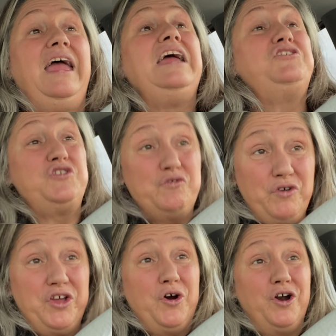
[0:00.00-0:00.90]
into their
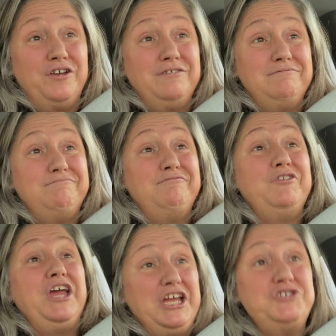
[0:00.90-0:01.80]
front yard.
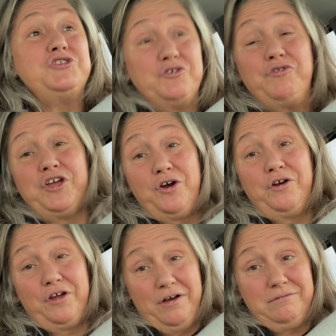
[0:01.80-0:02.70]
Into their front
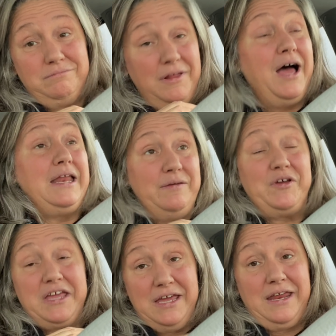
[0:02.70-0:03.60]
yard, y'all. Not
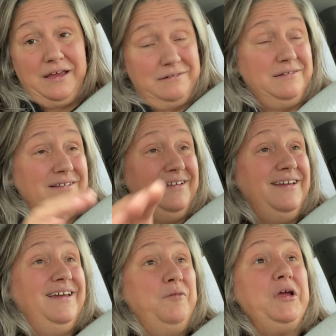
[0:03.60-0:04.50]
even kidding.
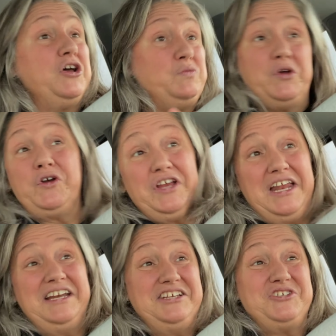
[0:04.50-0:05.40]
Because we couldn't get
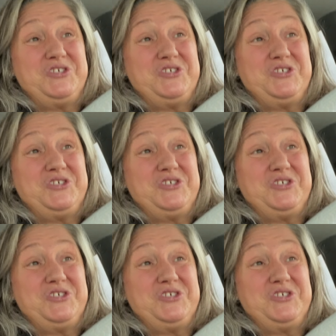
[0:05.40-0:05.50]
it into